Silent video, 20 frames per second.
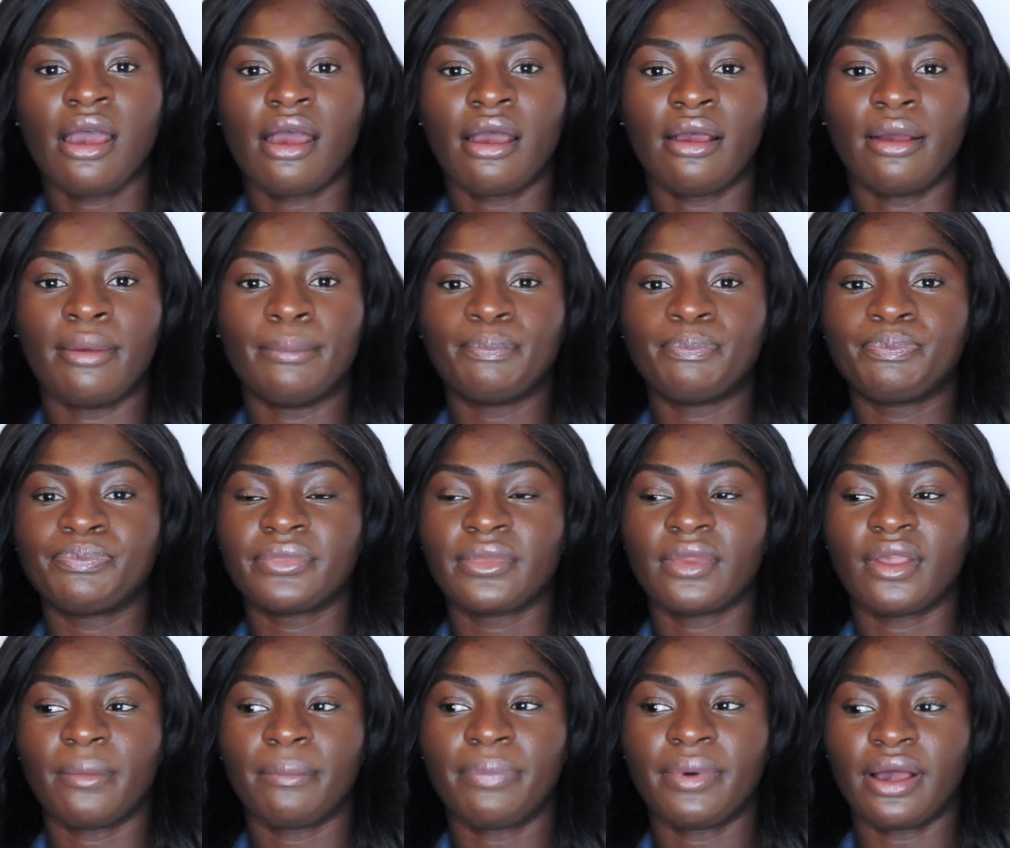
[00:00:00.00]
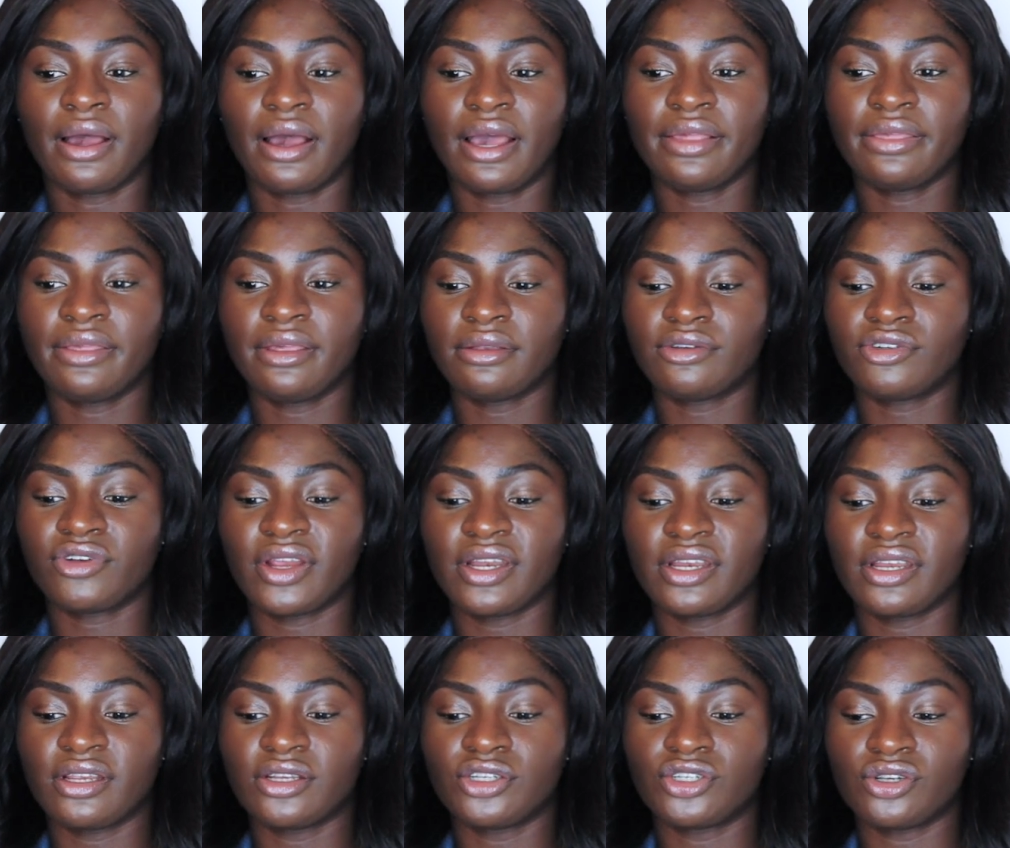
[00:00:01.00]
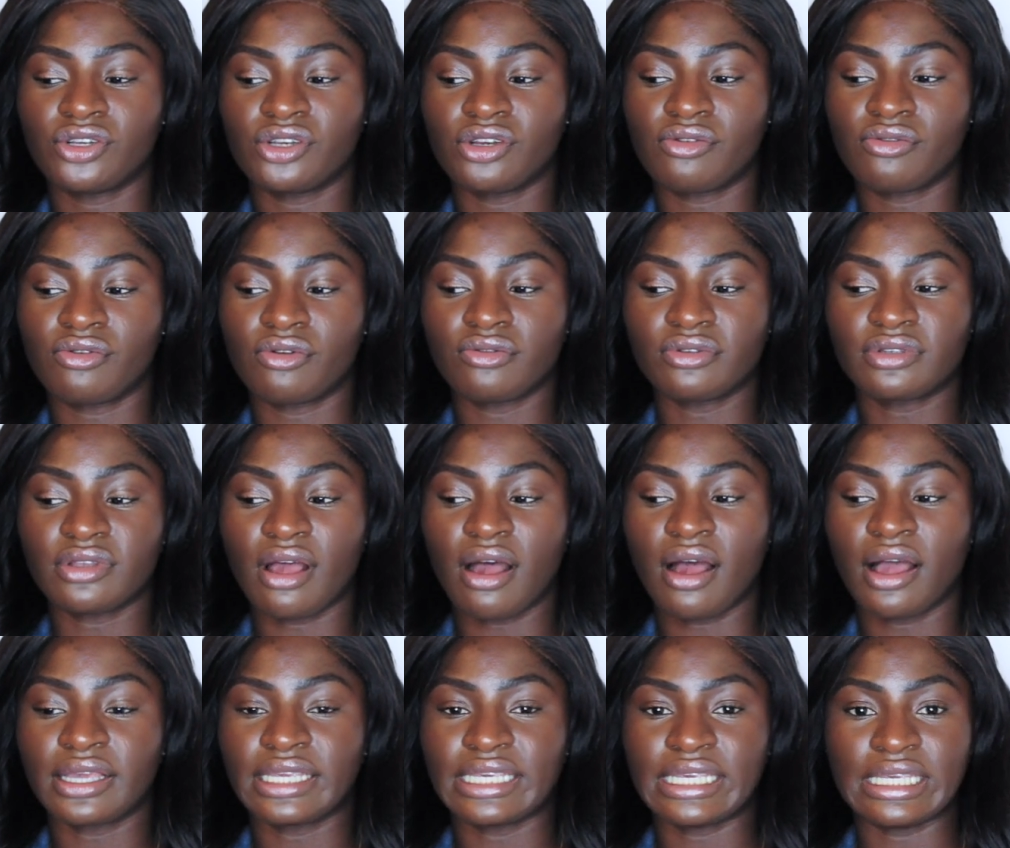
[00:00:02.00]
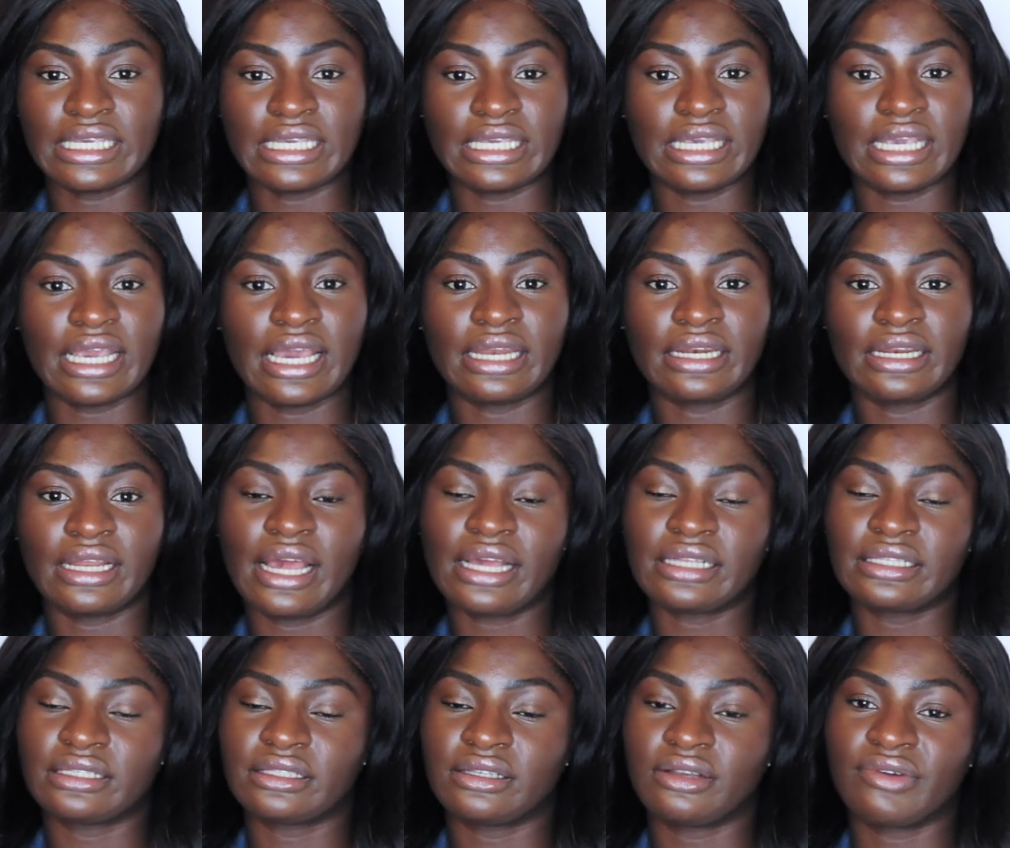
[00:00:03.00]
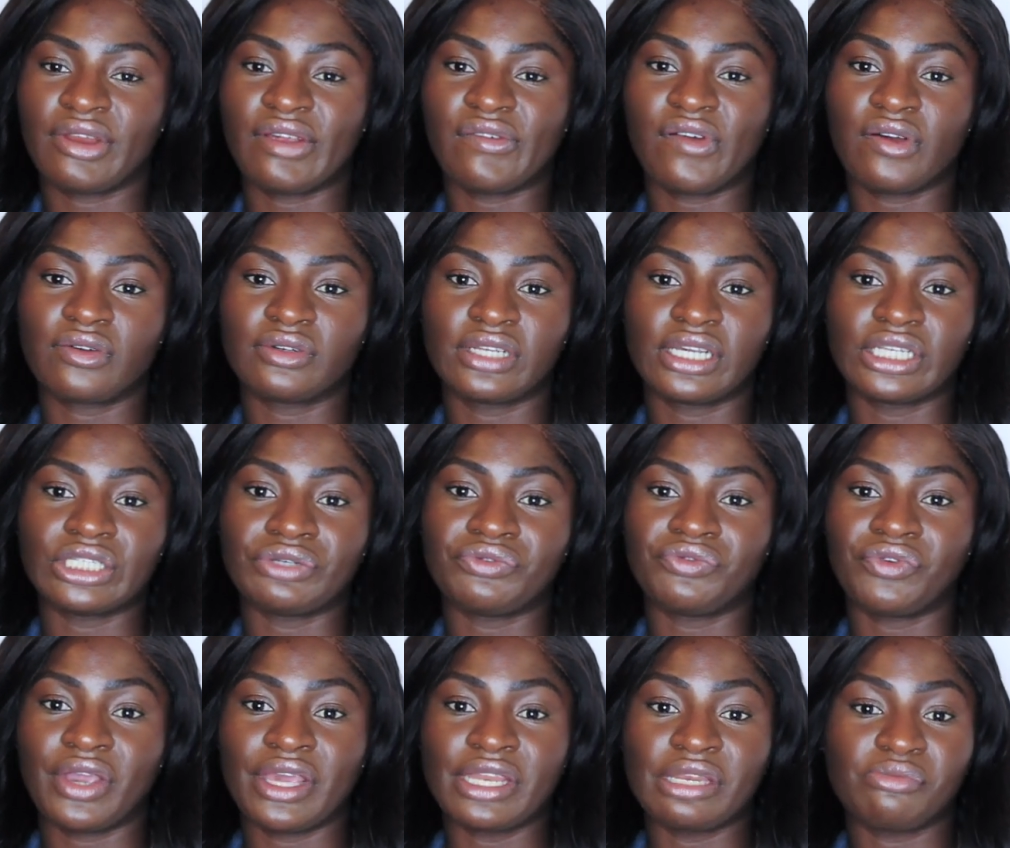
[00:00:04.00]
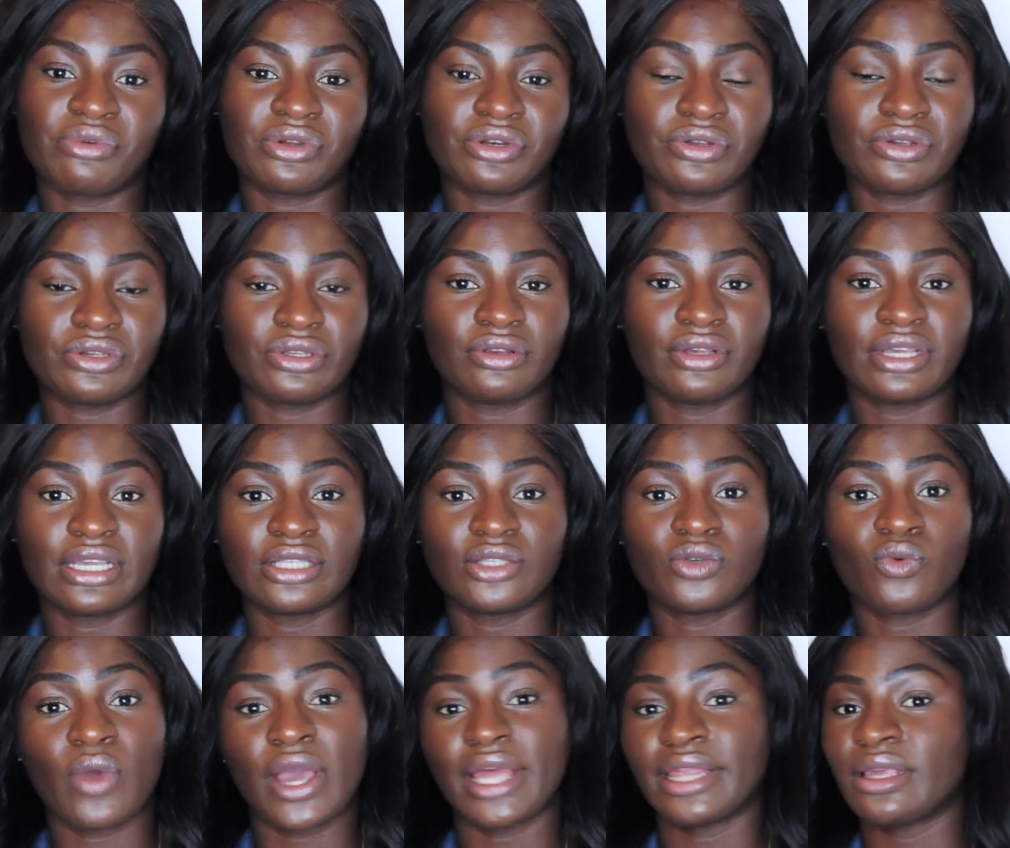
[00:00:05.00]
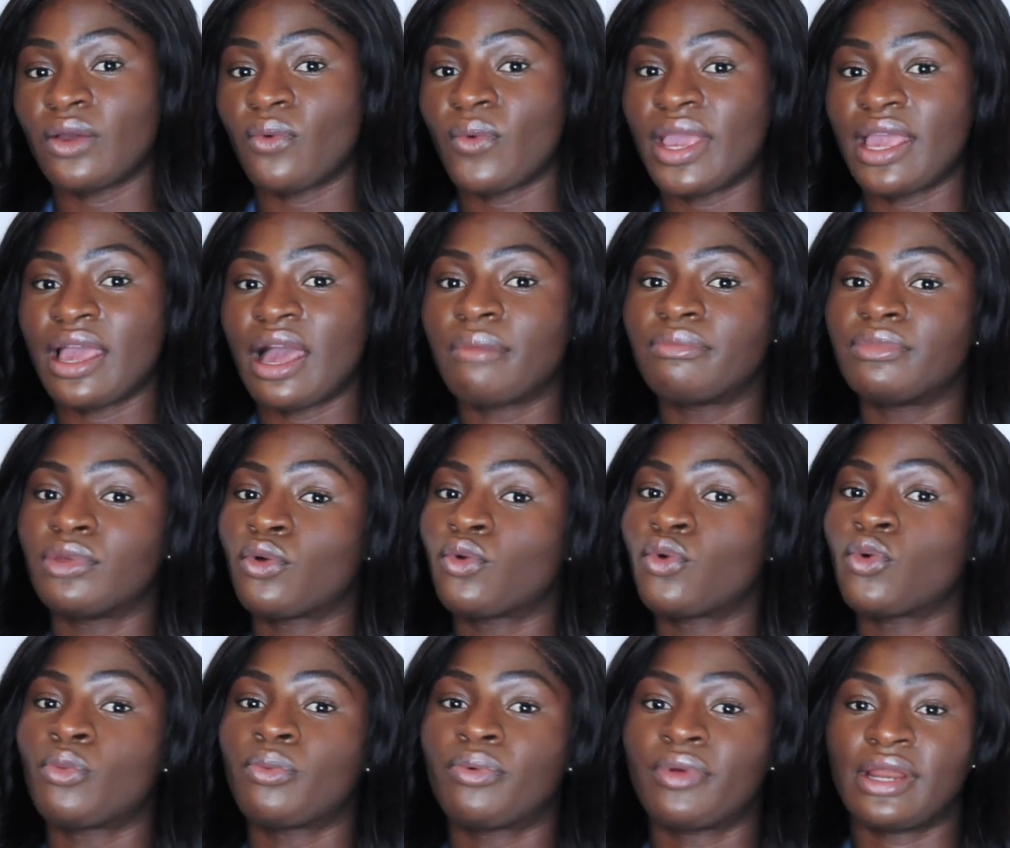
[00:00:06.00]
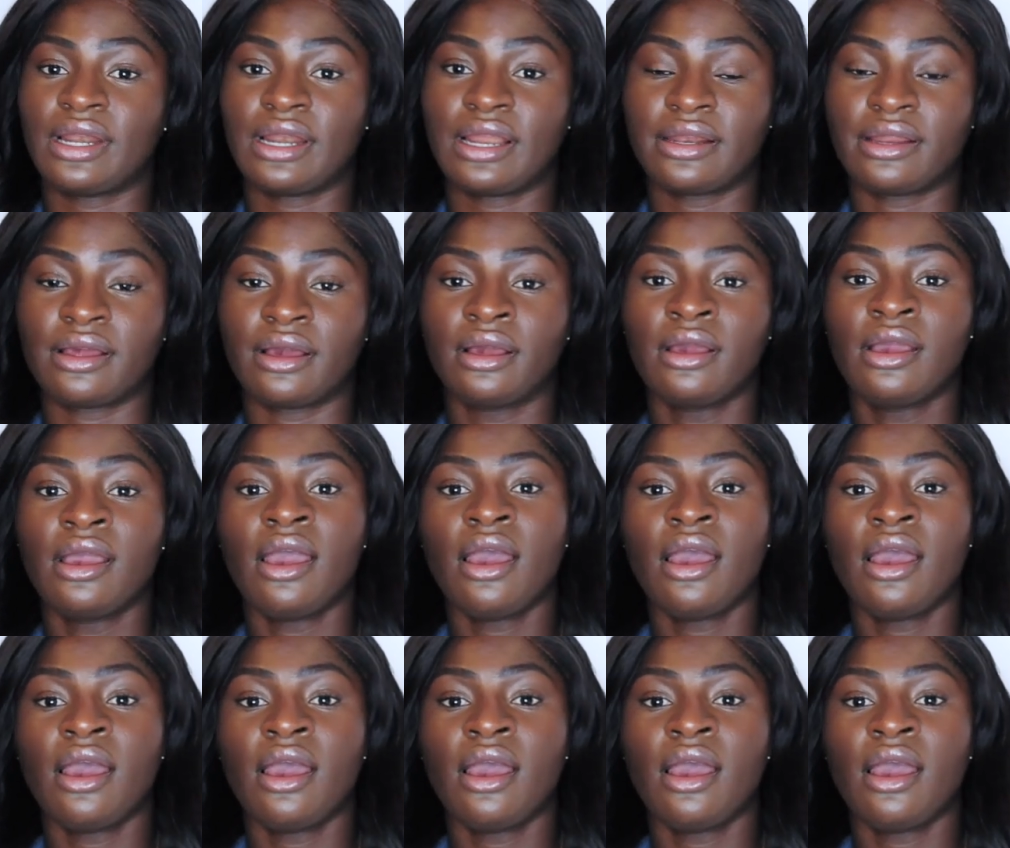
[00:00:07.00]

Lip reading: But I think trainee junior roles are key and act as a great foundation for anybody who's looking to work their way up the corporate ladder.